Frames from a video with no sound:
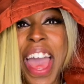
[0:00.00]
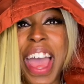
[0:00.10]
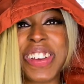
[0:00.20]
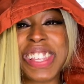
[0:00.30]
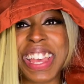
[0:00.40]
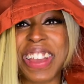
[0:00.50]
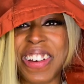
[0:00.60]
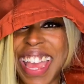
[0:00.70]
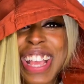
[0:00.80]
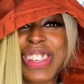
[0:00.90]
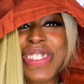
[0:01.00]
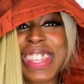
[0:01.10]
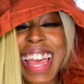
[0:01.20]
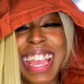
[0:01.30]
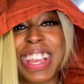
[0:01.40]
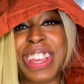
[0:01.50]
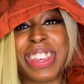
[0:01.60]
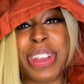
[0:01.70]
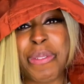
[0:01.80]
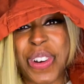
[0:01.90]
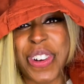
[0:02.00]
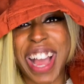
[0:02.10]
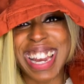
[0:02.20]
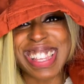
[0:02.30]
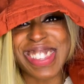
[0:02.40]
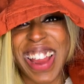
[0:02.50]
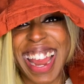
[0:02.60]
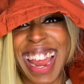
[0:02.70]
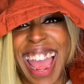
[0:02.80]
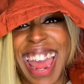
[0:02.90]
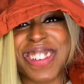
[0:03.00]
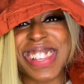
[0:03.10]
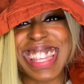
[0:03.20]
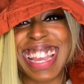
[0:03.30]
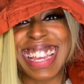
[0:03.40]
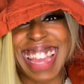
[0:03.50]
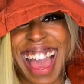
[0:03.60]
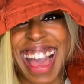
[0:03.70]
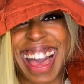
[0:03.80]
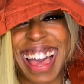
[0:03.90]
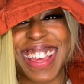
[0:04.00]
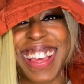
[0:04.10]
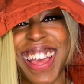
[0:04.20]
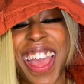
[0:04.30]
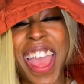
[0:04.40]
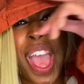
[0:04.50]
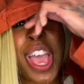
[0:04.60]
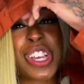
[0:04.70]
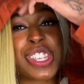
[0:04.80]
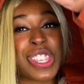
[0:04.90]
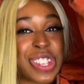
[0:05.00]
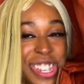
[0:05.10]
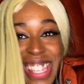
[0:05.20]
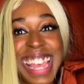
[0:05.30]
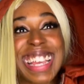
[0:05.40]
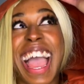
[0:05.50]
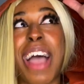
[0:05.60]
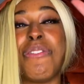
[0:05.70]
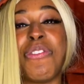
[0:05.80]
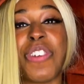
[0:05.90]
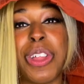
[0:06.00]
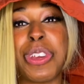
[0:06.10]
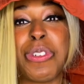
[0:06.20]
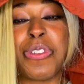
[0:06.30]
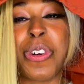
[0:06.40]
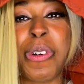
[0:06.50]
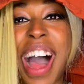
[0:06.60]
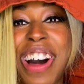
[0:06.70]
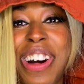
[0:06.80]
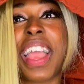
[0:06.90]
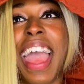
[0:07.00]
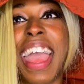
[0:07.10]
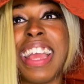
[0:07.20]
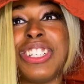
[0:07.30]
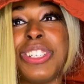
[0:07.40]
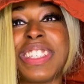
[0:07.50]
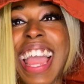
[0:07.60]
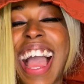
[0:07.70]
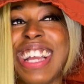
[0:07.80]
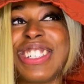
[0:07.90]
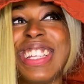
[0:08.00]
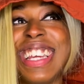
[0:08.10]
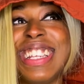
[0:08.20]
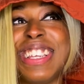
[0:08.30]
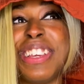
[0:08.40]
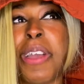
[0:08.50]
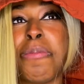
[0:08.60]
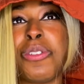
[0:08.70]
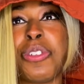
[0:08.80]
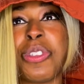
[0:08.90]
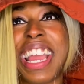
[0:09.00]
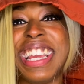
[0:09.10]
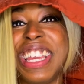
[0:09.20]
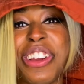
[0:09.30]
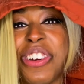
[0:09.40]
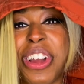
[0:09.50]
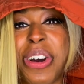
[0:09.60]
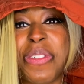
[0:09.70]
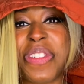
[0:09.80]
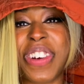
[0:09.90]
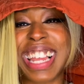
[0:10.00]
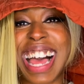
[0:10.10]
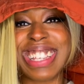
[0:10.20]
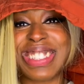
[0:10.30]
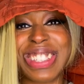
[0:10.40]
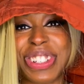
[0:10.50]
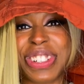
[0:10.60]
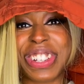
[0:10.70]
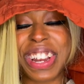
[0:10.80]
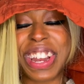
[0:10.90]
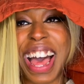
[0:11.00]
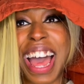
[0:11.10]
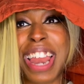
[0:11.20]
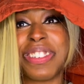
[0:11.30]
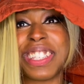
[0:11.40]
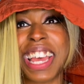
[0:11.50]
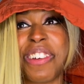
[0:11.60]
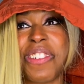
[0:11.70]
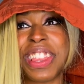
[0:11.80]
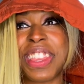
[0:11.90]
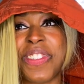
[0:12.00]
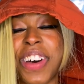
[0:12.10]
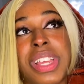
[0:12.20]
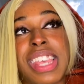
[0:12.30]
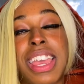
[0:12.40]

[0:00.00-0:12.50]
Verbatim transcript: I was like, what? She was like, you're Pole Goddess, right? And I was like, yeah. So she's like, yeah, I've been following you for a while. And she was like, I actually like DM'd you like a year ago for classes or da-da-da. And I was like, what the fuck?